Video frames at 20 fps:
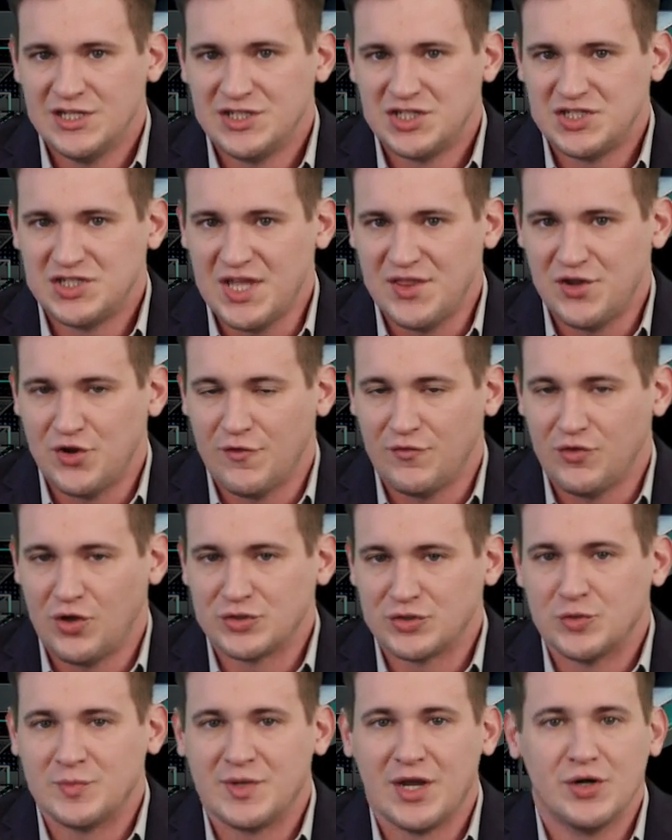To stay in the know of
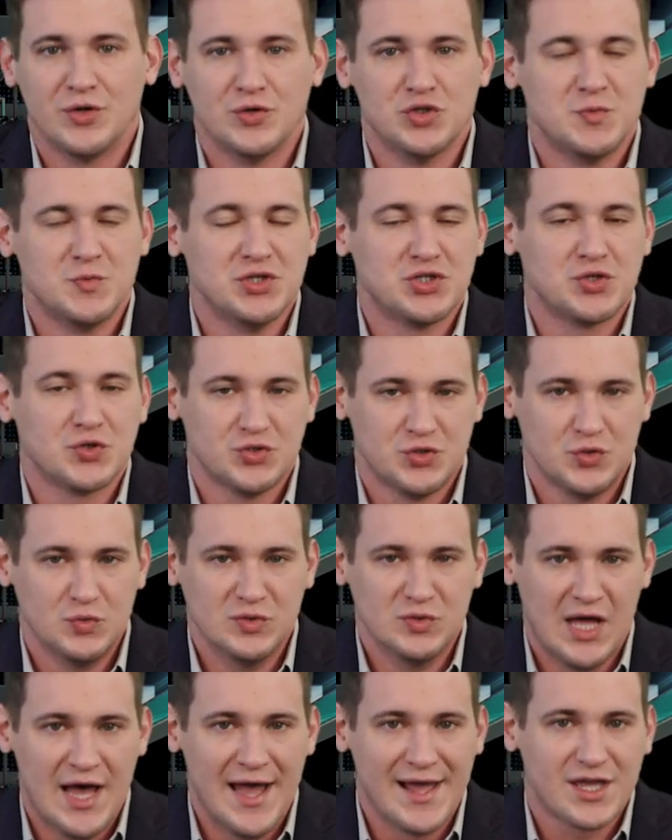Long-Term Care News, be sure to
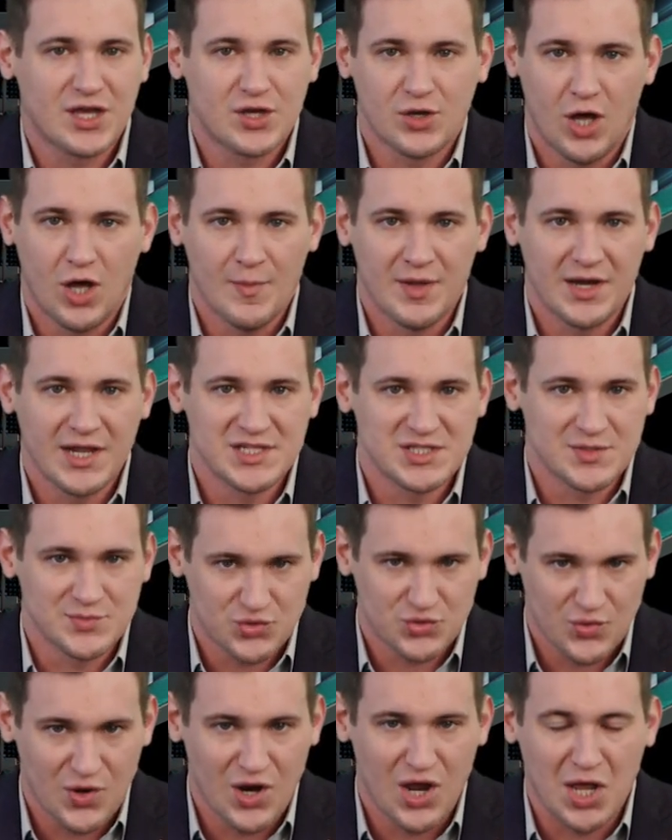like, comment, and
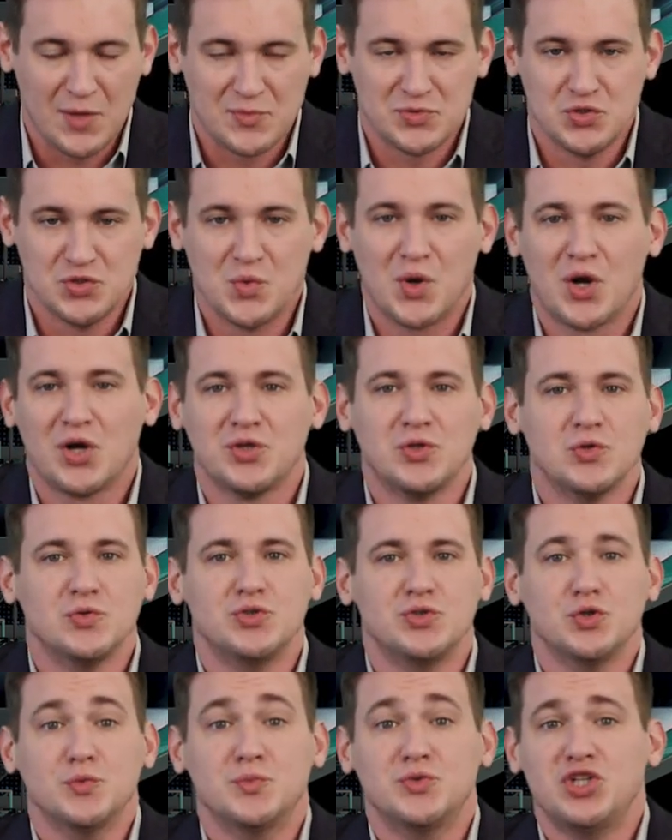subscribe to our
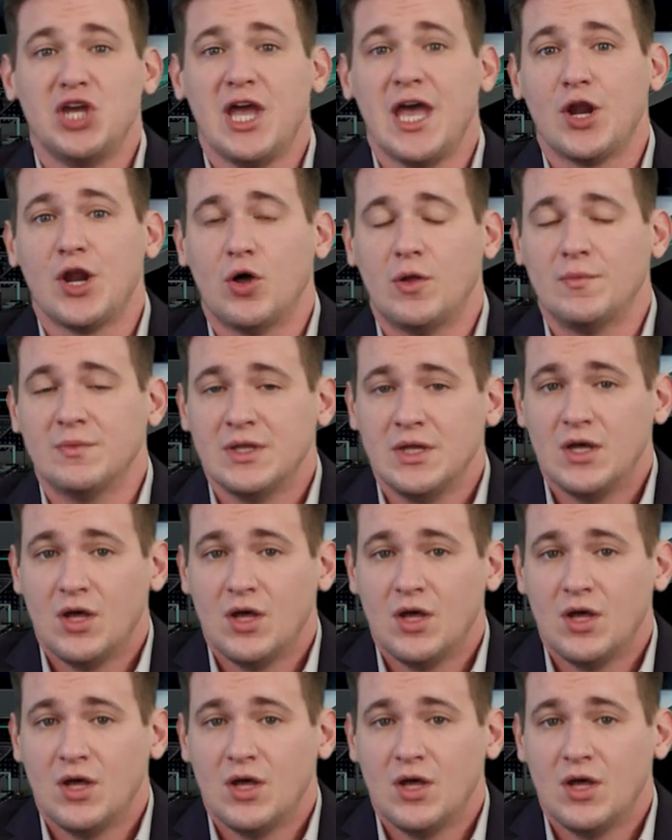YouTube channel.